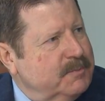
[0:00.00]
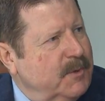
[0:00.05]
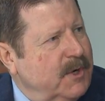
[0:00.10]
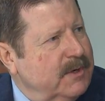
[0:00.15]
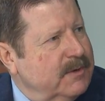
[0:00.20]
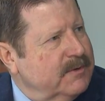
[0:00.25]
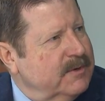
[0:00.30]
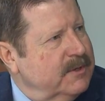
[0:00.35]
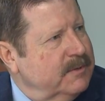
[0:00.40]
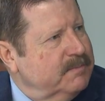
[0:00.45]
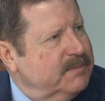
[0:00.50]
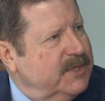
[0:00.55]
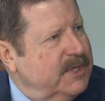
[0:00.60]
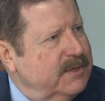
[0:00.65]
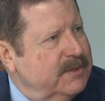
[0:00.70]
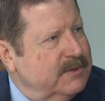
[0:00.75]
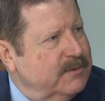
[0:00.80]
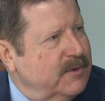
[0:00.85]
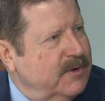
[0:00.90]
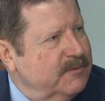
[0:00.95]
group, 10
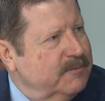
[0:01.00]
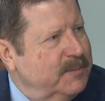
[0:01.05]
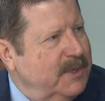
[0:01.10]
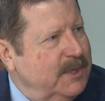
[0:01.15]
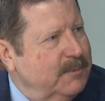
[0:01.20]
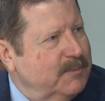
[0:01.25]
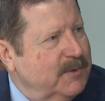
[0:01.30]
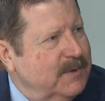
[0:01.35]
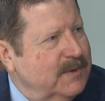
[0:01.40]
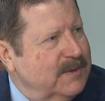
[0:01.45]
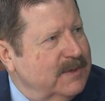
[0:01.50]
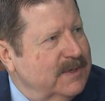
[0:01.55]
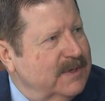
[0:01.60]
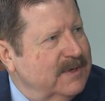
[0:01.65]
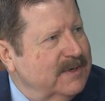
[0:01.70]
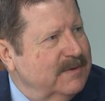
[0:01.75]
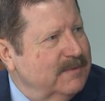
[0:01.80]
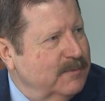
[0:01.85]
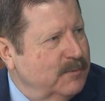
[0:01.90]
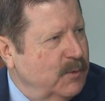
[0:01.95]
or 12 people, and
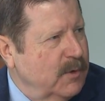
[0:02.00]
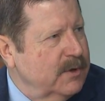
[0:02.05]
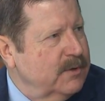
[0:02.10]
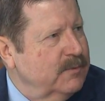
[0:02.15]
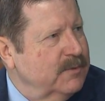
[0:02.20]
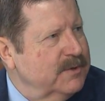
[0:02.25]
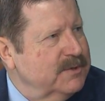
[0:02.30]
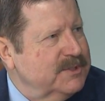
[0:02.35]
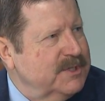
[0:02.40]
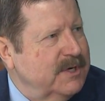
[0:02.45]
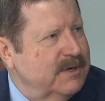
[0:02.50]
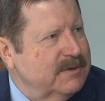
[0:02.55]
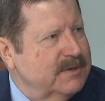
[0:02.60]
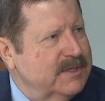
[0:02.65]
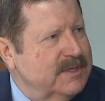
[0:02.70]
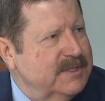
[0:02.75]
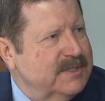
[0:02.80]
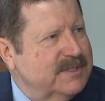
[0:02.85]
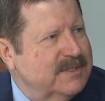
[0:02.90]
work with charities.